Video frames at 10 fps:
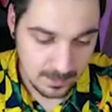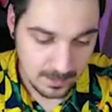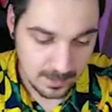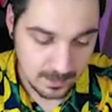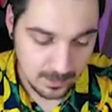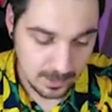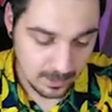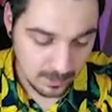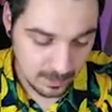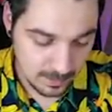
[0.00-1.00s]
There we
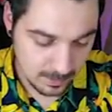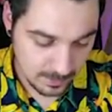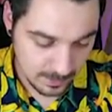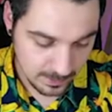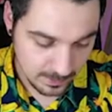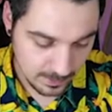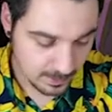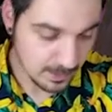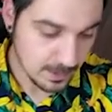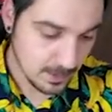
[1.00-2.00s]
go.
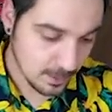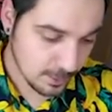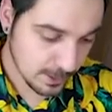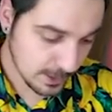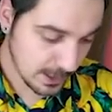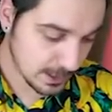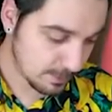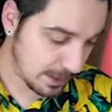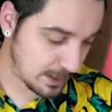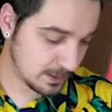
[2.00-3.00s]
On the nice
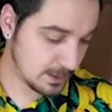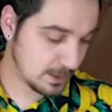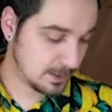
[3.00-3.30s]
pile.